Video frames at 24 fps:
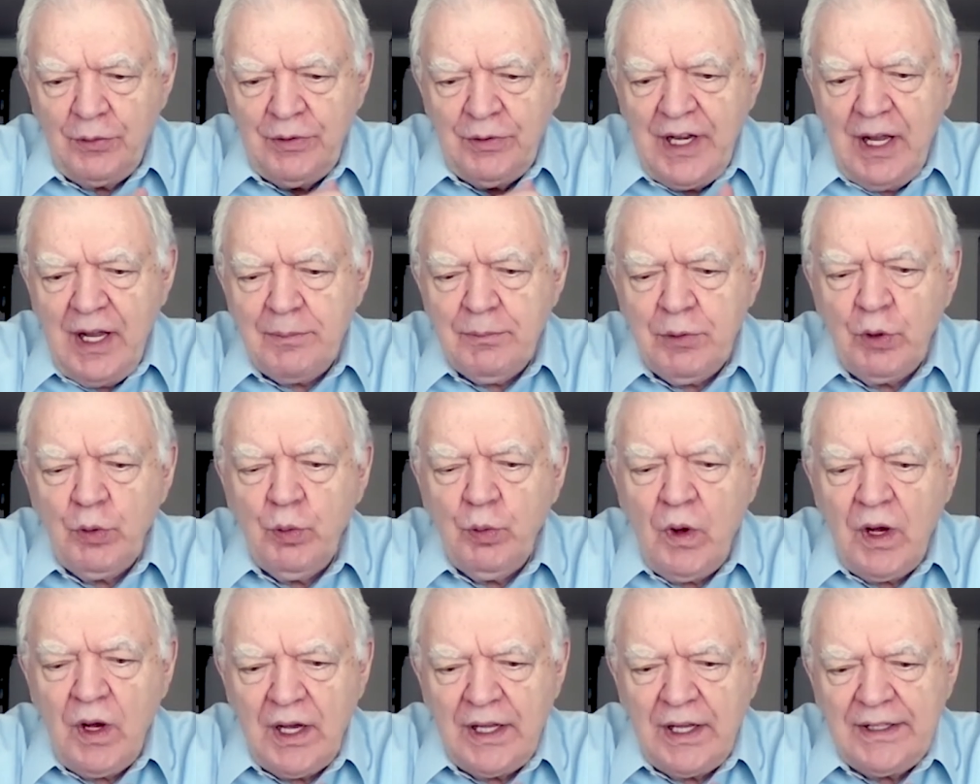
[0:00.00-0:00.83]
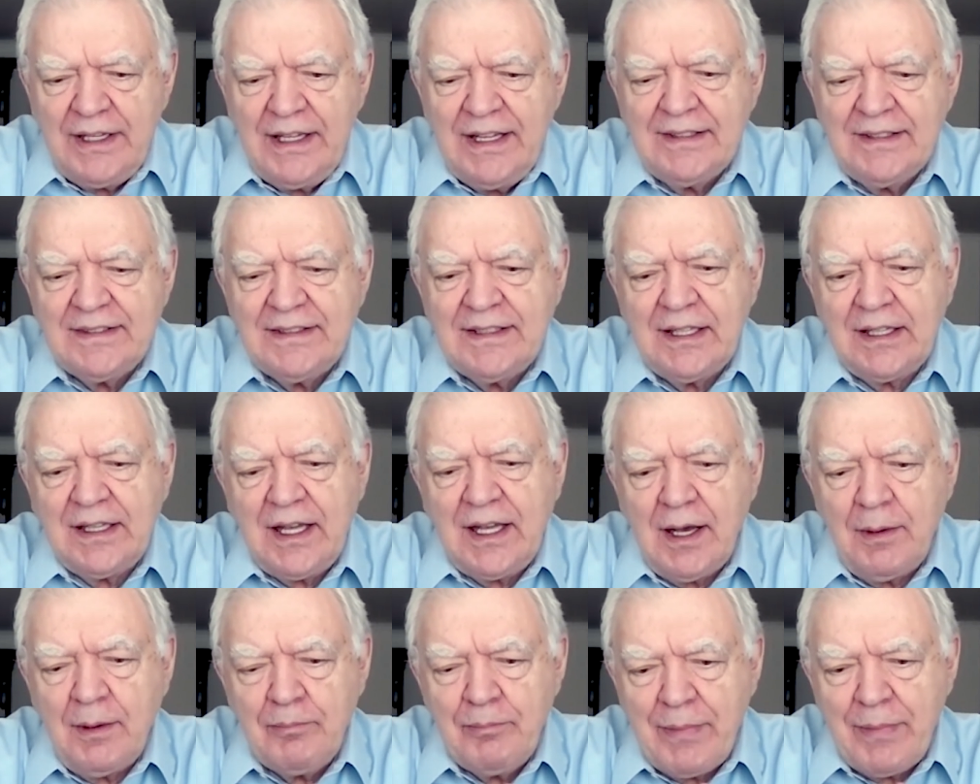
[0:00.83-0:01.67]
number one is to
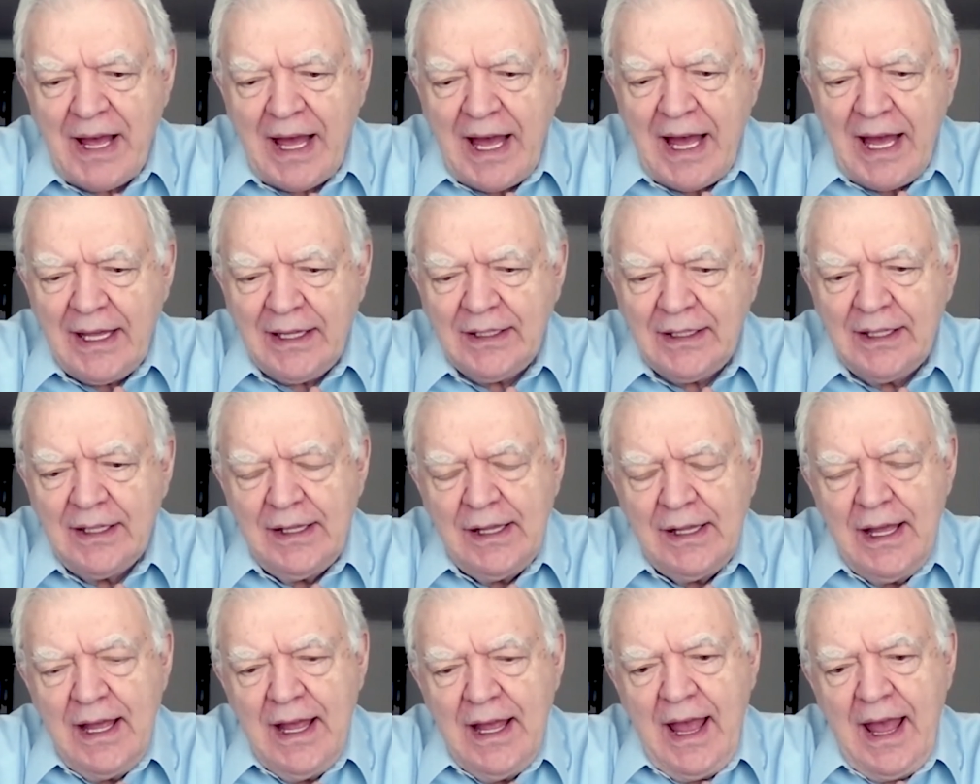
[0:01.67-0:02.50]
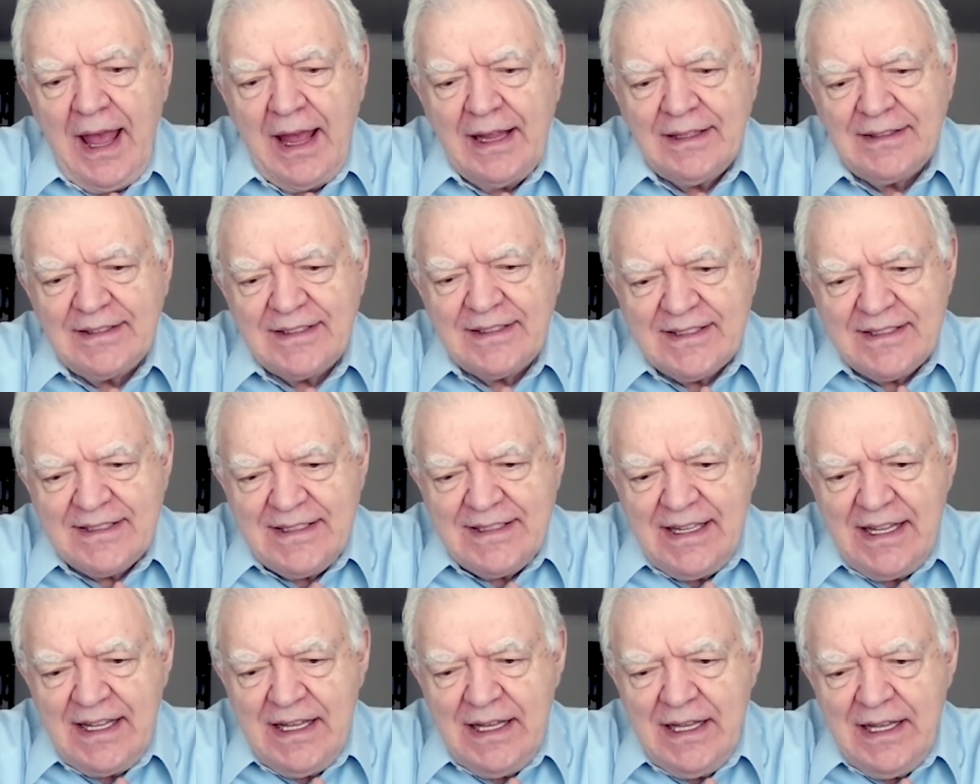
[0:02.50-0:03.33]
come back and
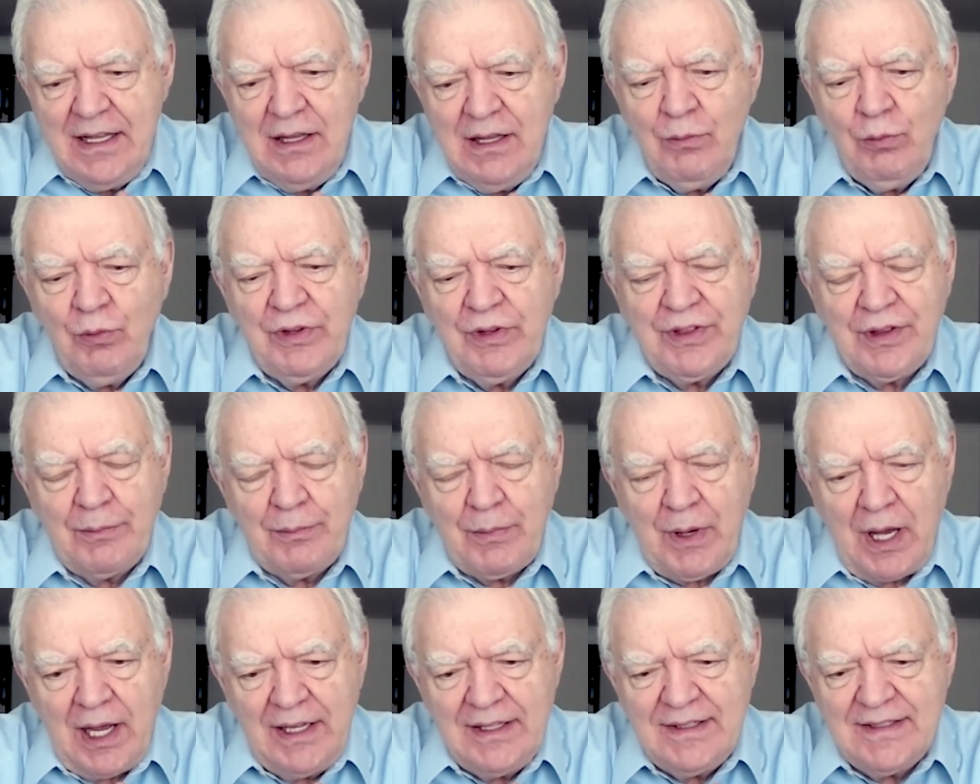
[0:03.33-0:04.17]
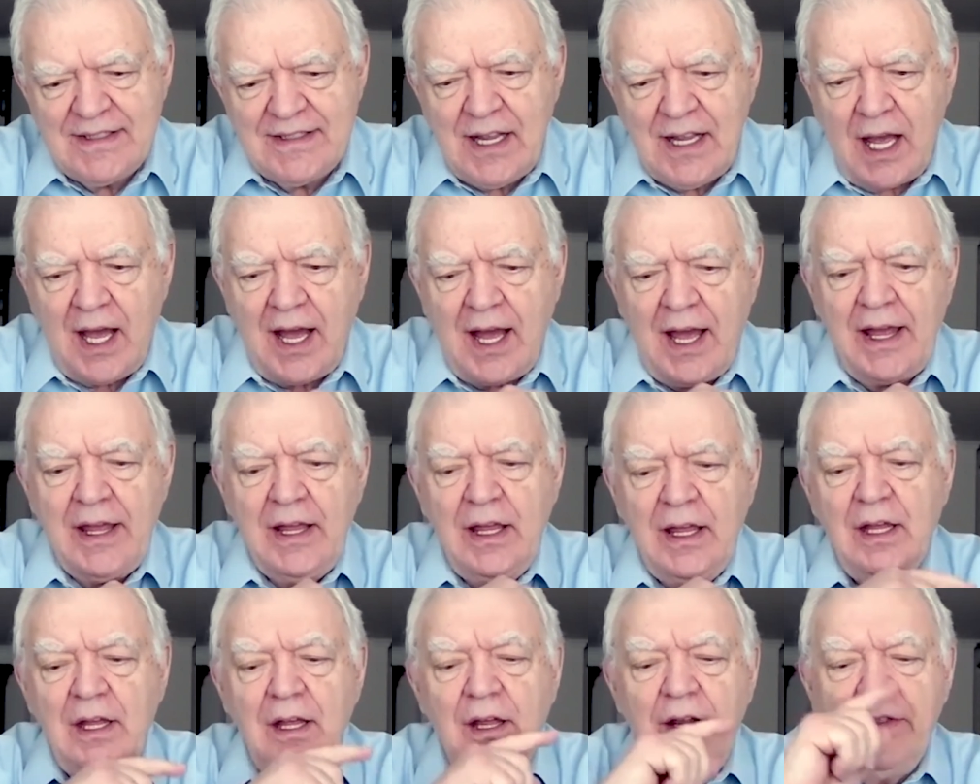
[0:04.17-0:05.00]
see with the mind's eye
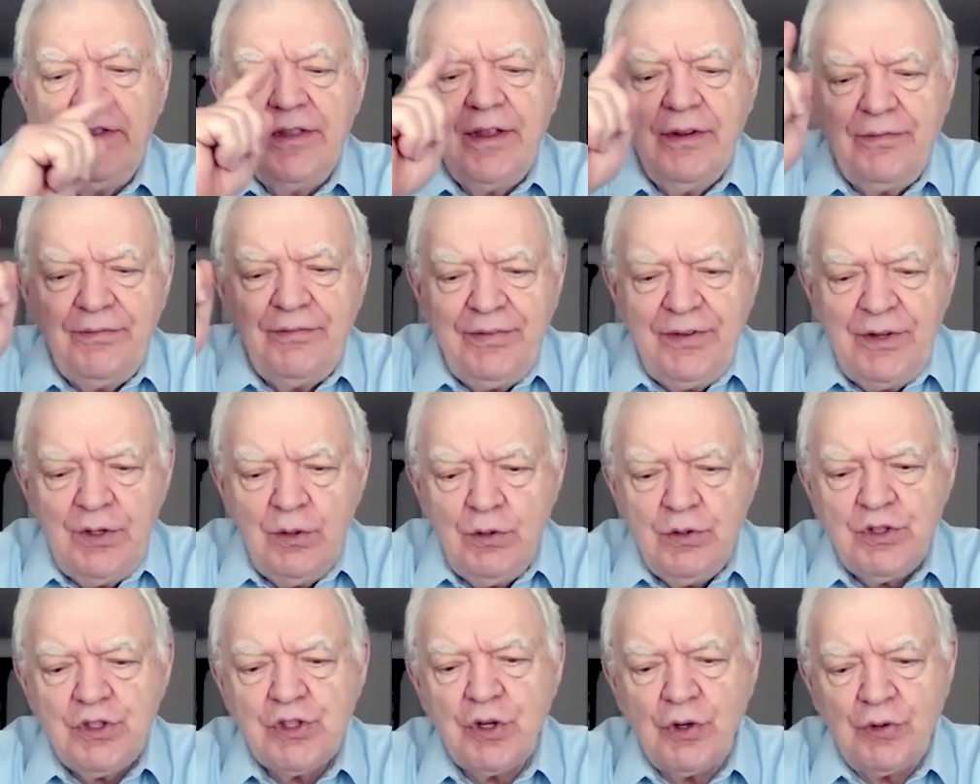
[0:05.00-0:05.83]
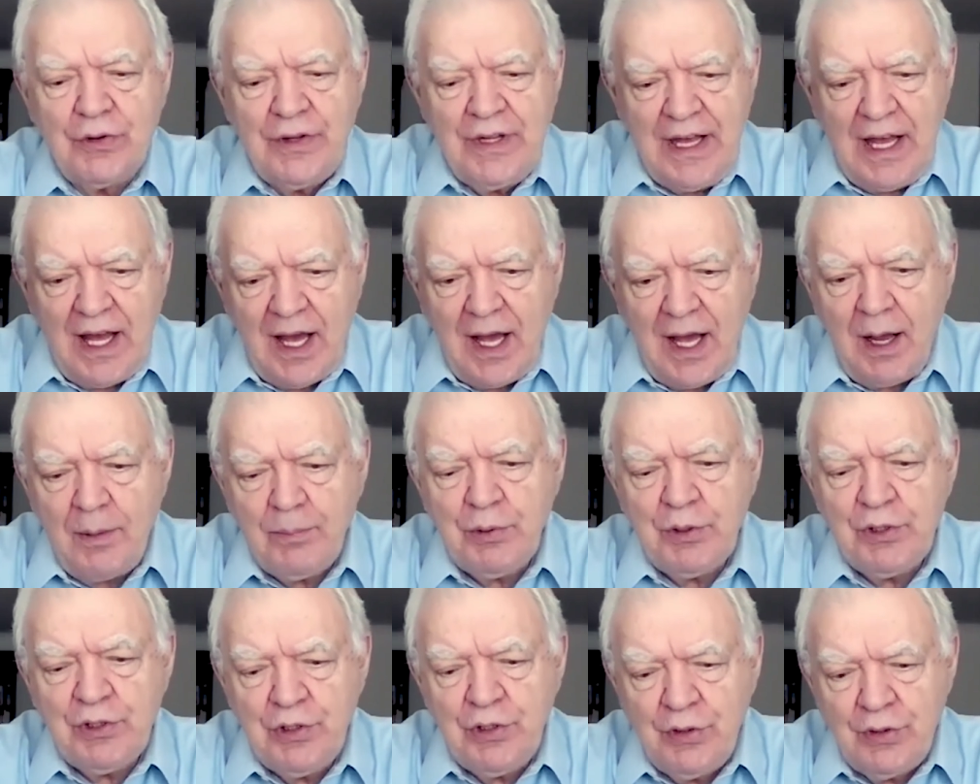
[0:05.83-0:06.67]
the future, the
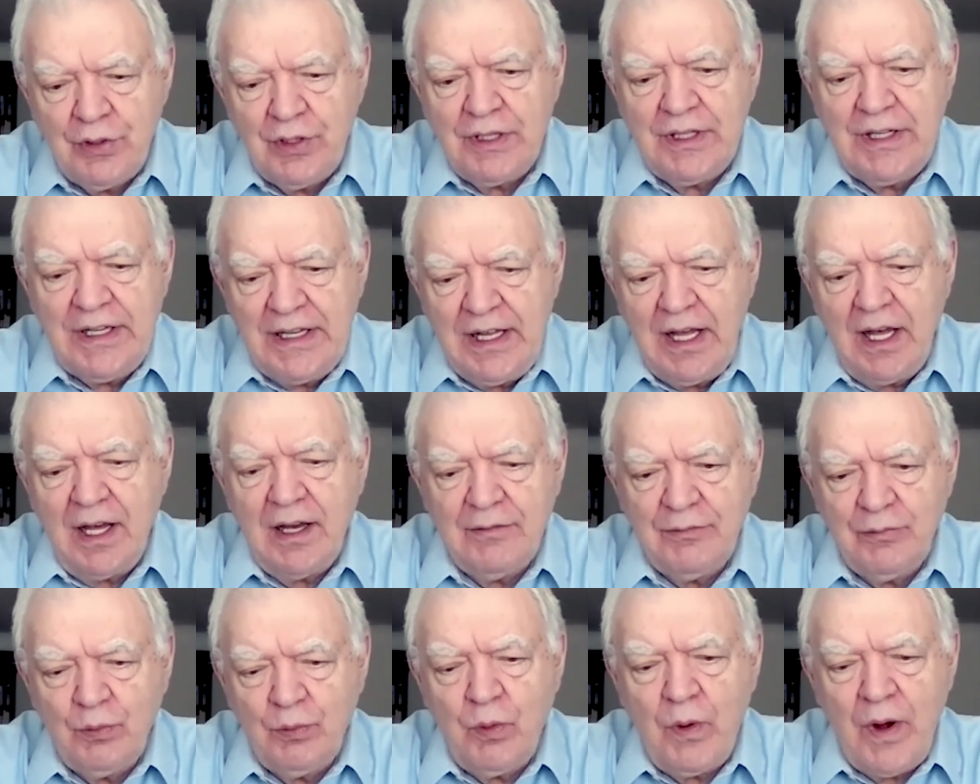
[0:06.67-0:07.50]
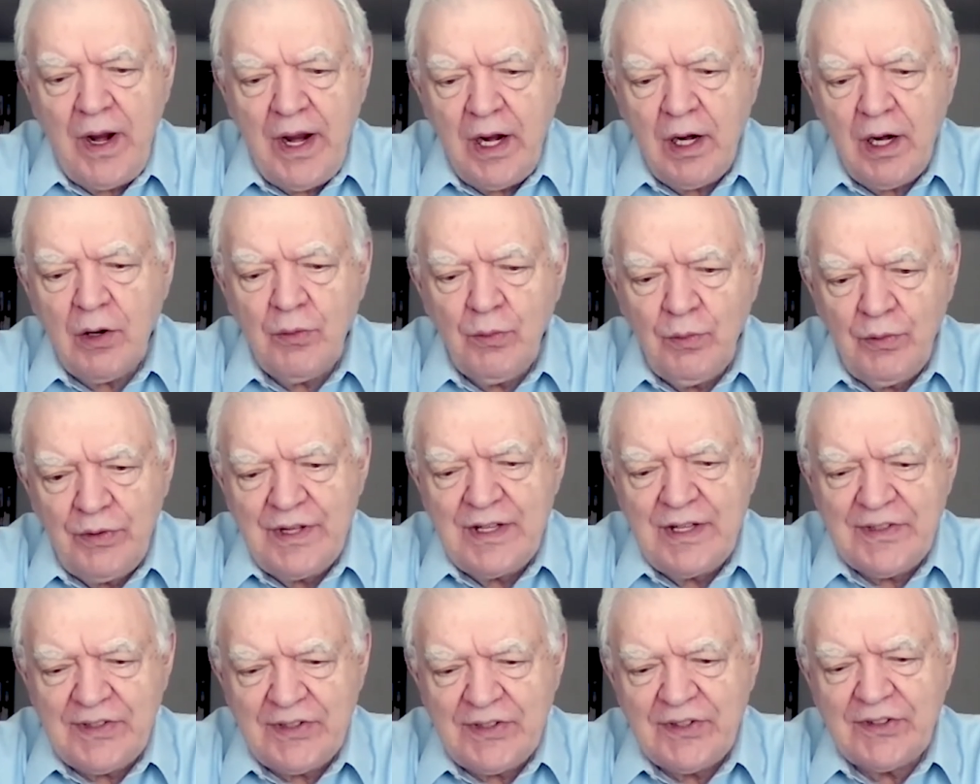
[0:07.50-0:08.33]
opportunity of where
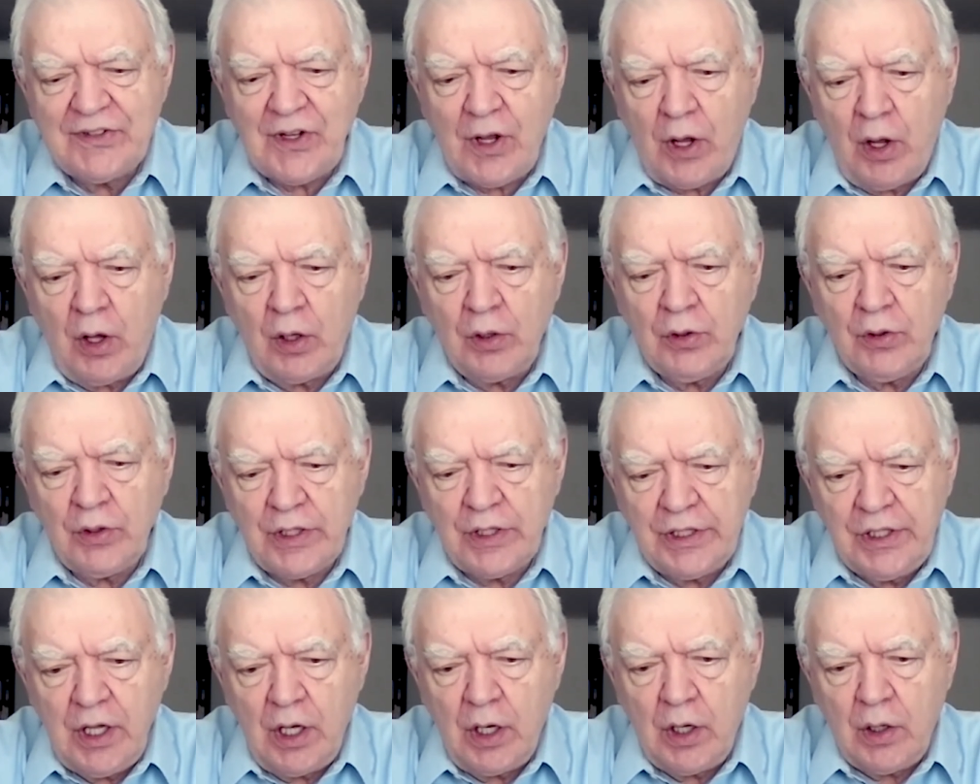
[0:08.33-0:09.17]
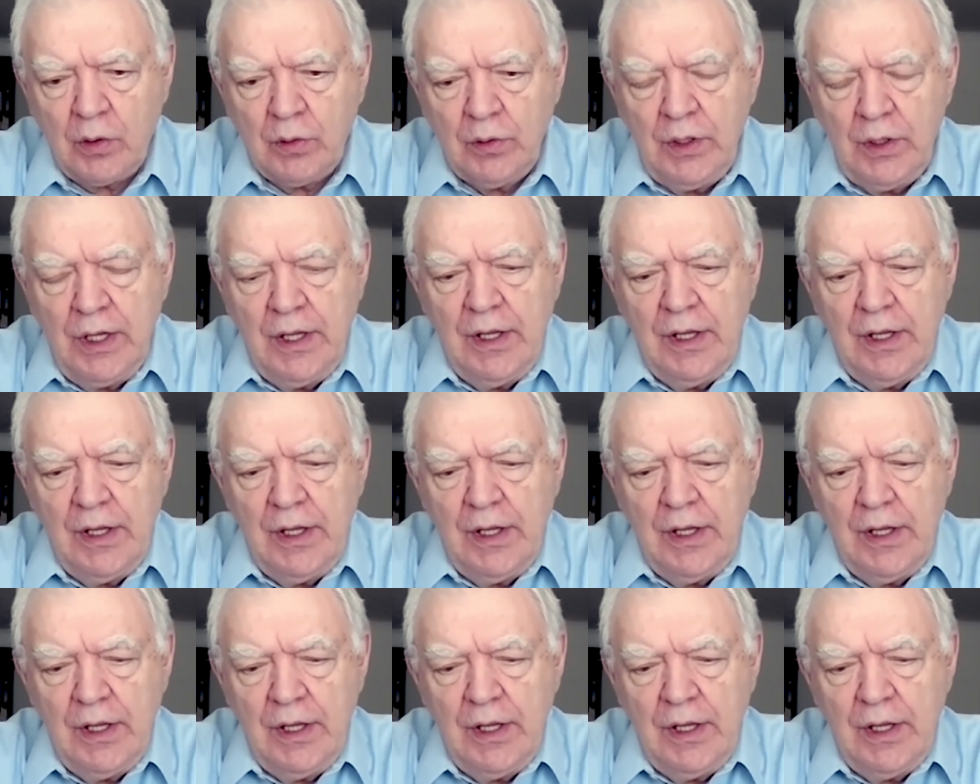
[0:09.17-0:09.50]
this is all going to go.